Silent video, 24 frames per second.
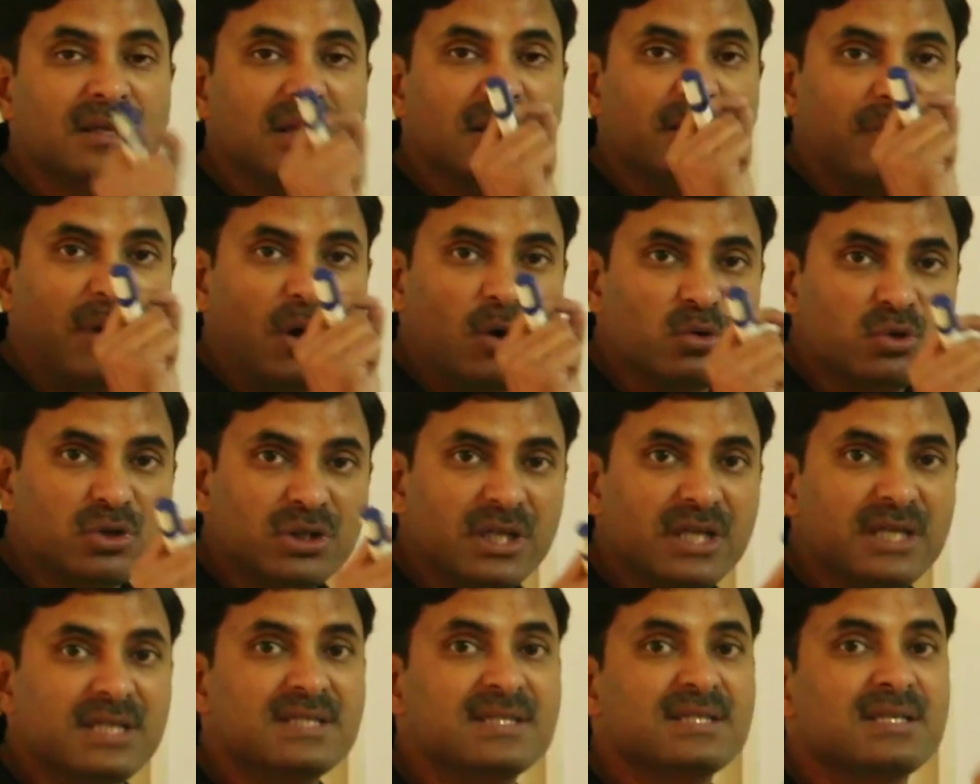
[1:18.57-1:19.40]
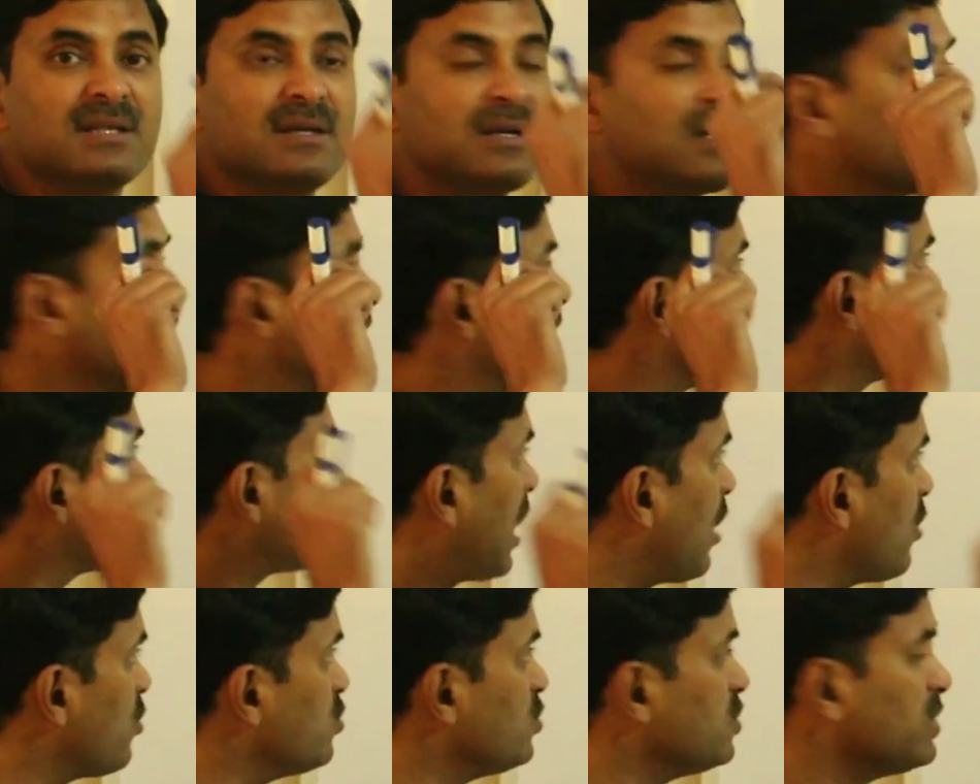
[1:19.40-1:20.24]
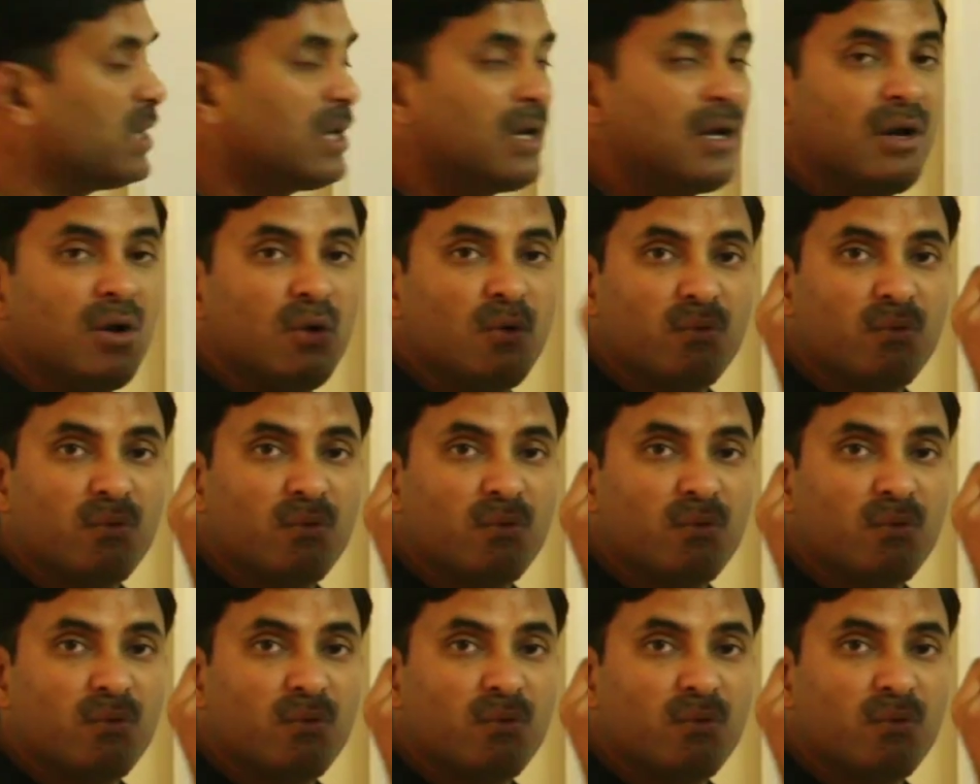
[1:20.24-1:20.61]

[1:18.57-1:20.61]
The mouth is round,